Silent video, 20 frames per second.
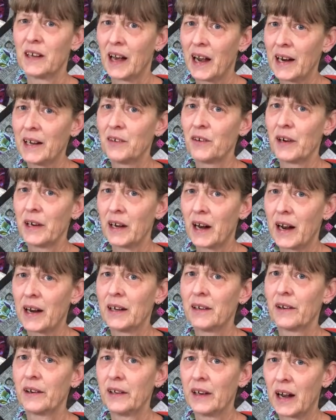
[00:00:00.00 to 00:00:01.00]
Hydrate,
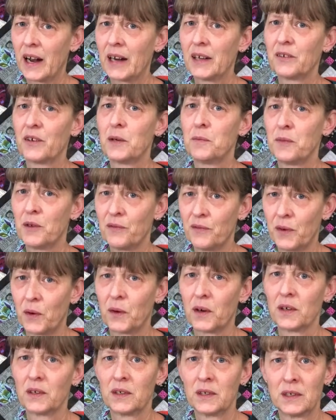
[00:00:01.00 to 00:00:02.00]
hydrate, hydrate
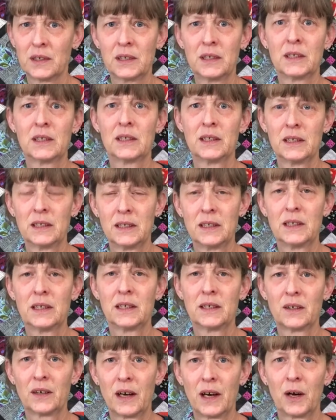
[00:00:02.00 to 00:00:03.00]
before.
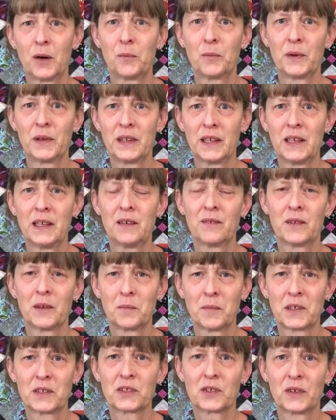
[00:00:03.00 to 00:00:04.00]
It'll help with any of the
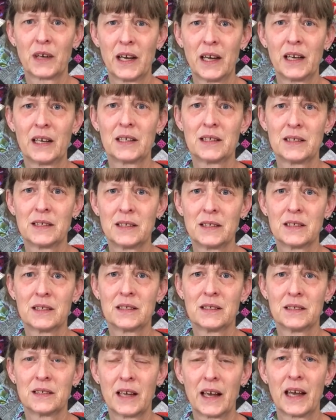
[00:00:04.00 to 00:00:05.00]
muscle aches
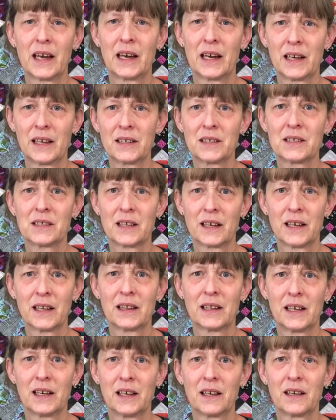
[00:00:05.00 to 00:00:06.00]
and the headaches, I
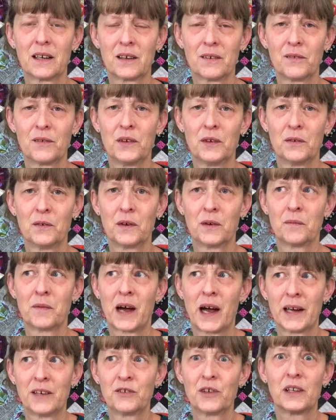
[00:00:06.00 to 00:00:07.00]
think, if you
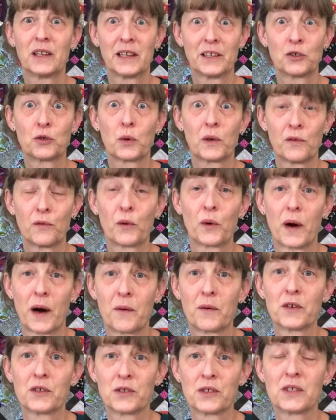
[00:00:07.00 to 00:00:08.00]
hydrate like 24
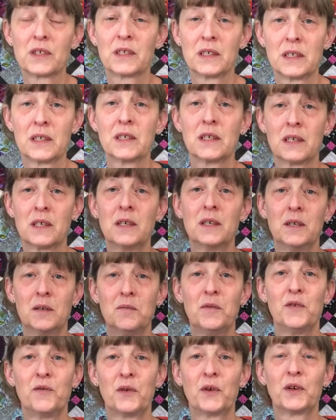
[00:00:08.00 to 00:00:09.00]
hours
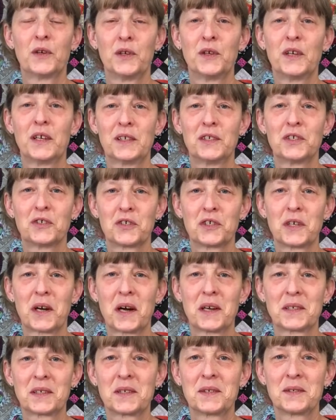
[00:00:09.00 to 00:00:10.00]
before you get your
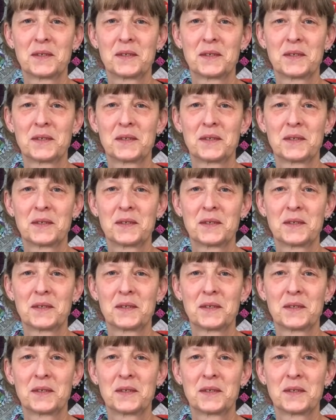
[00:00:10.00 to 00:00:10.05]
shot.